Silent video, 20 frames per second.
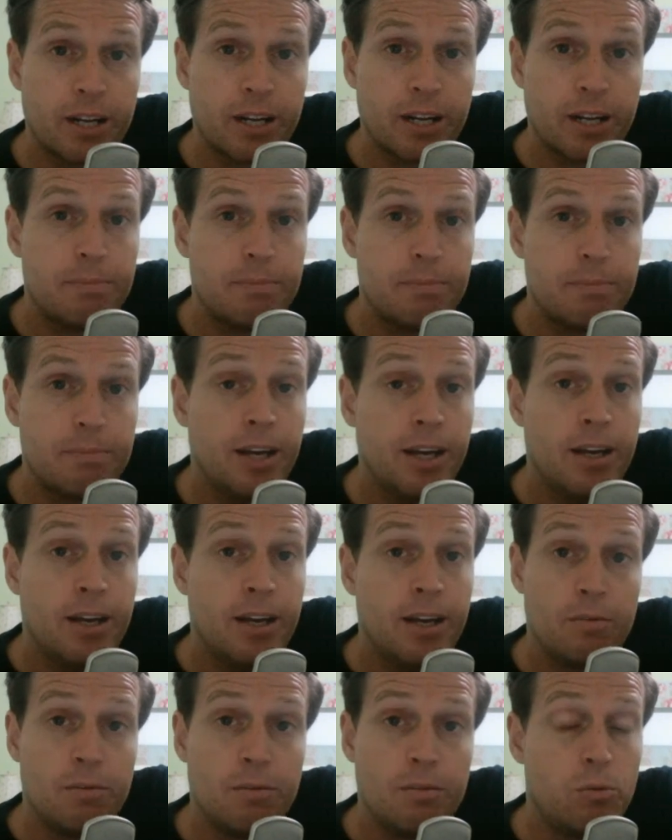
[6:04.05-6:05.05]
it
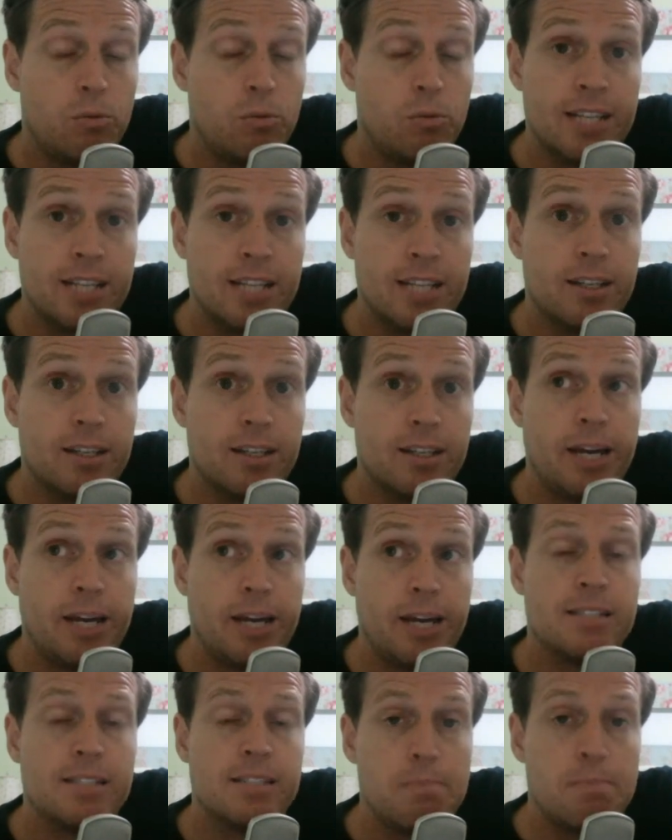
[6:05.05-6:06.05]
as
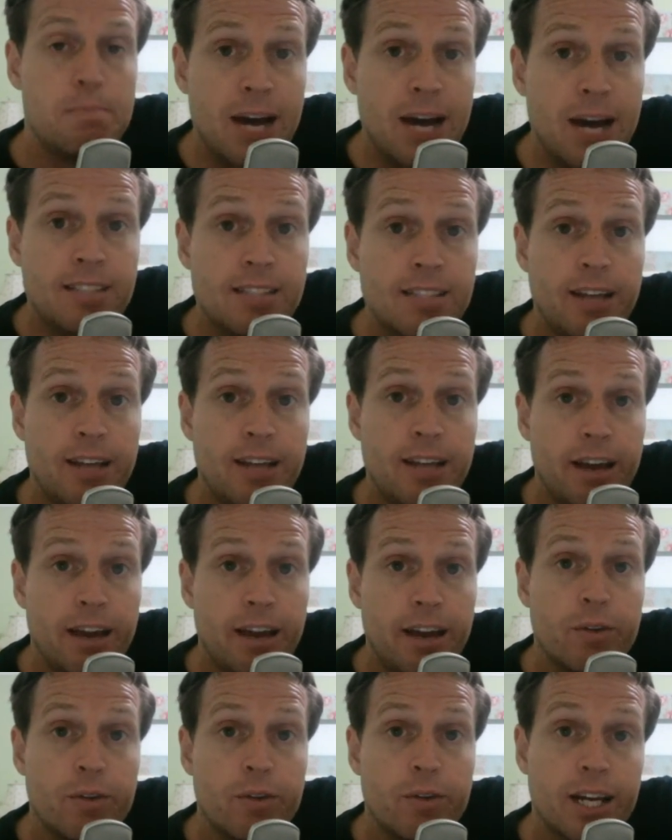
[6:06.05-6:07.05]
a must-have
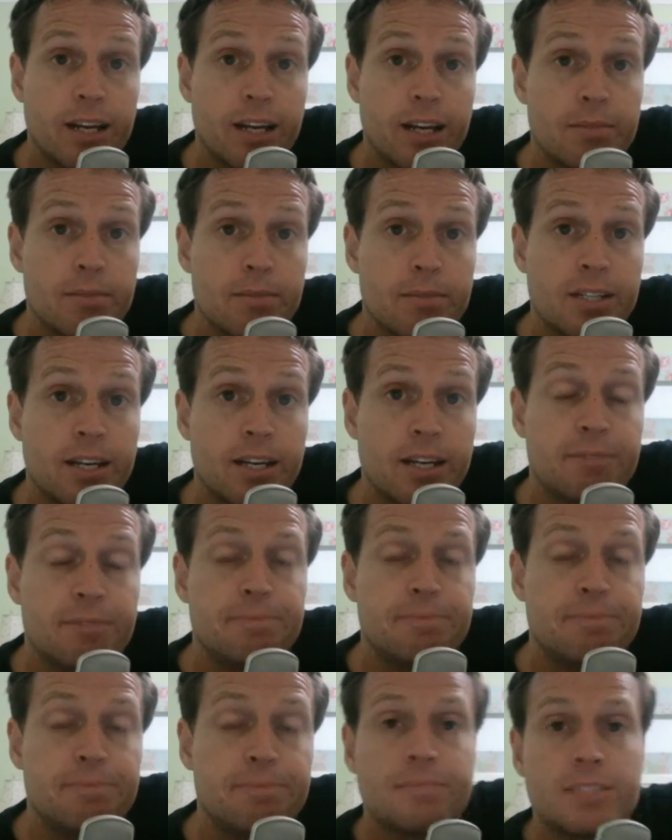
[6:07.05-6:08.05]
when it comes out.
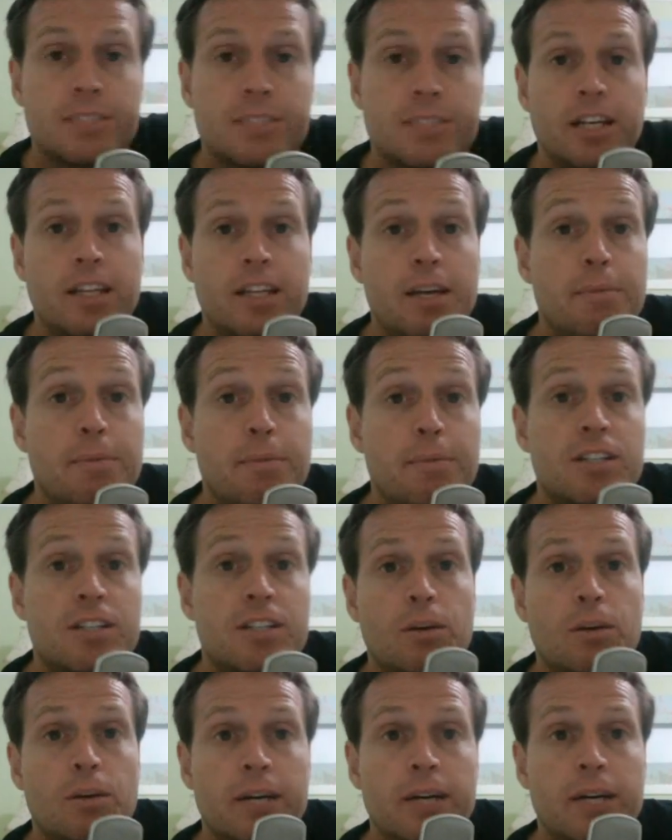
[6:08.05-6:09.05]
So they're my
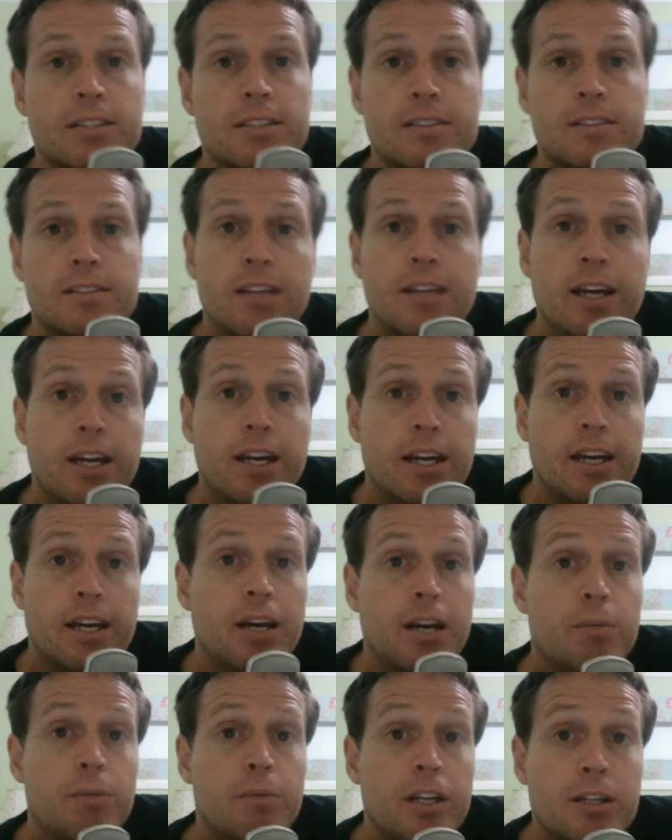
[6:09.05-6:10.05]
top ones.
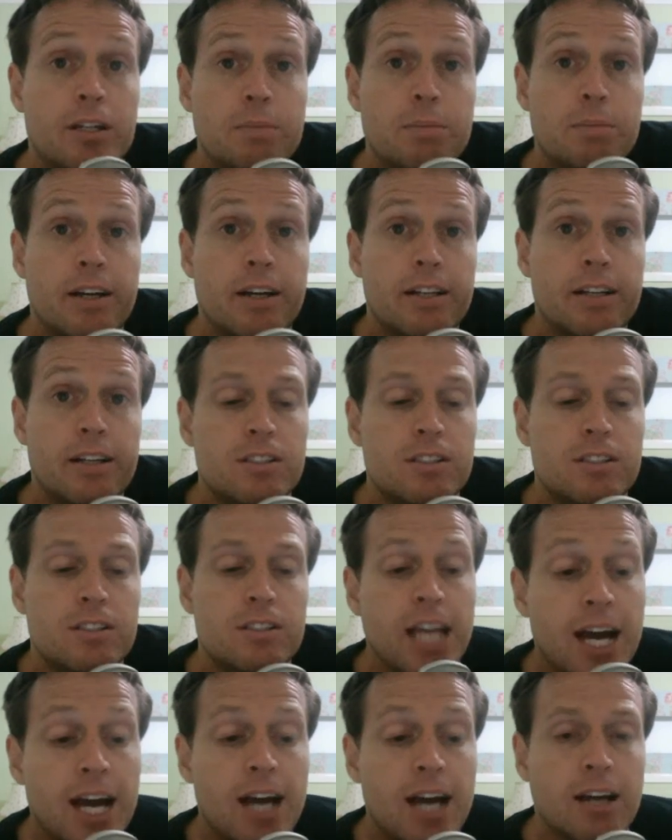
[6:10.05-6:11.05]
With those plugins, you
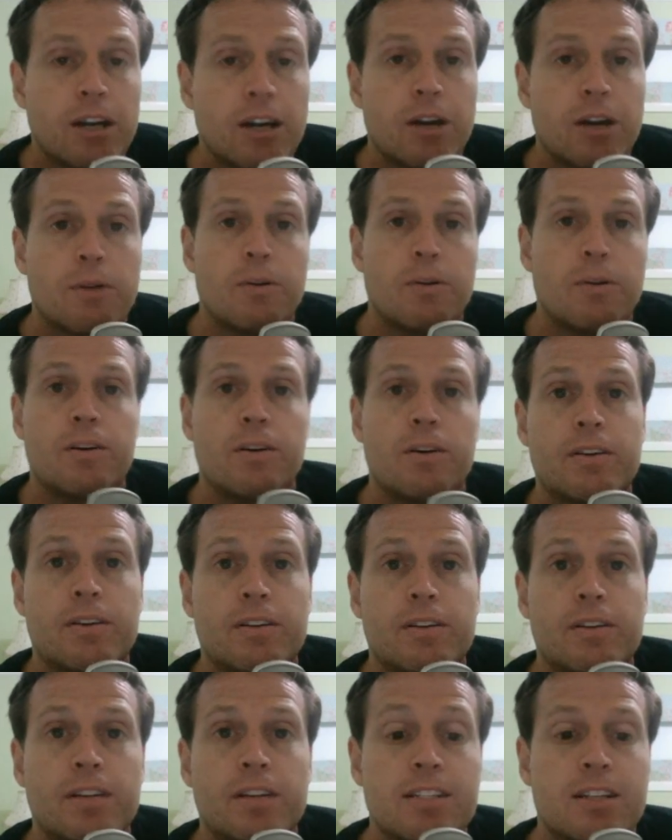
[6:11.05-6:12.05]
can't go wrong.
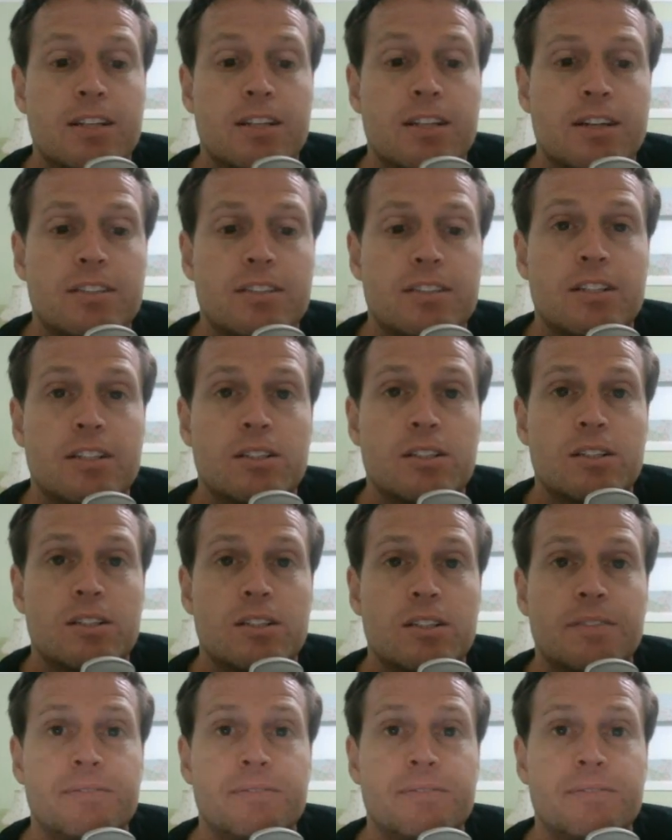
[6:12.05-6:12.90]
Thanks, guys. See you soon.